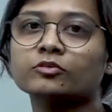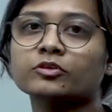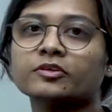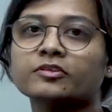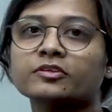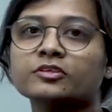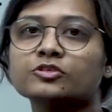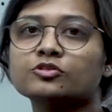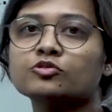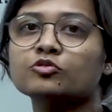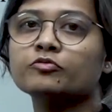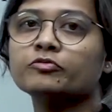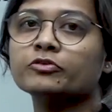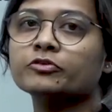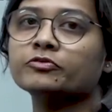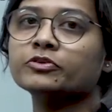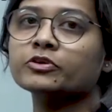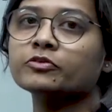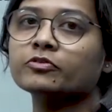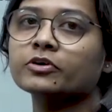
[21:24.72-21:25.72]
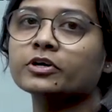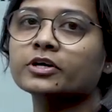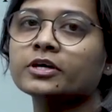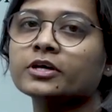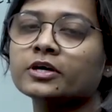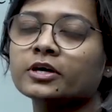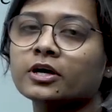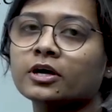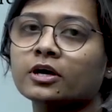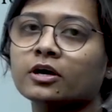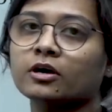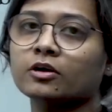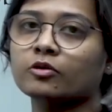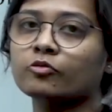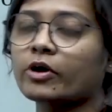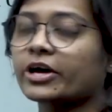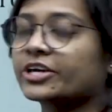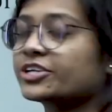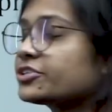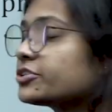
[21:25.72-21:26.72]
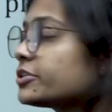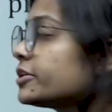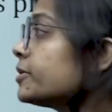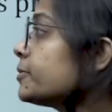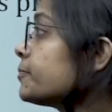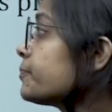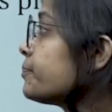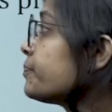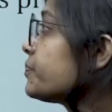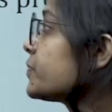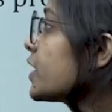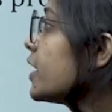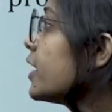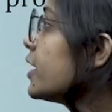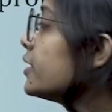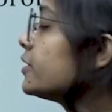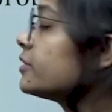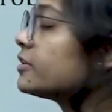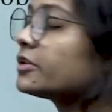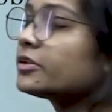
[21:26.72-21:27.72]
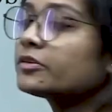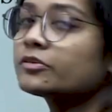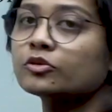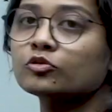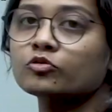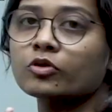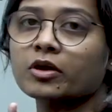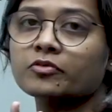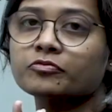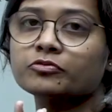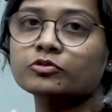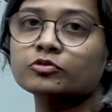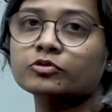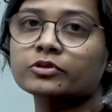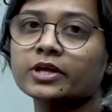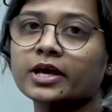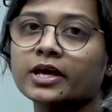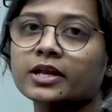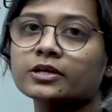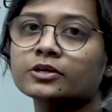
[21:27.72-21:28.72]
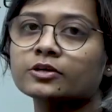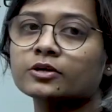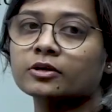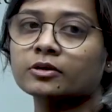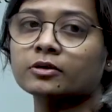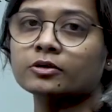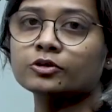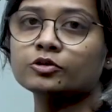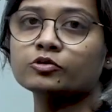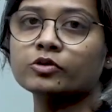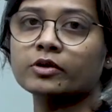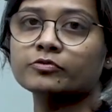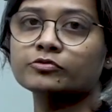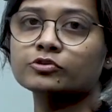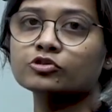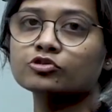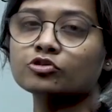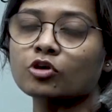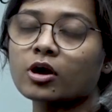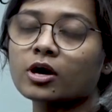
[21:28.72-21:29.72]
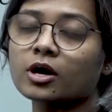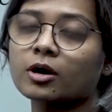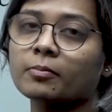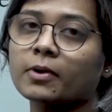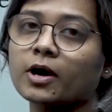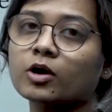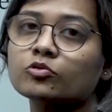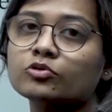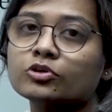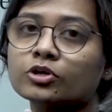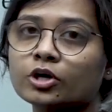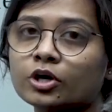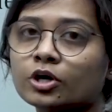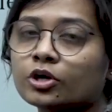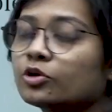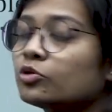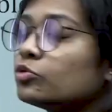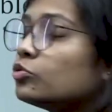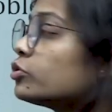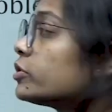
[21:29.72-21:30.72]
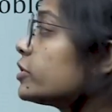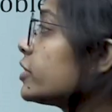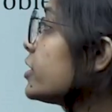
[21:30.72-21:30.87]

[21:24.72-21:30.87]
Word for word: So this is two hundred fifty word question. In this, you have to tell, uh, you have to talk about two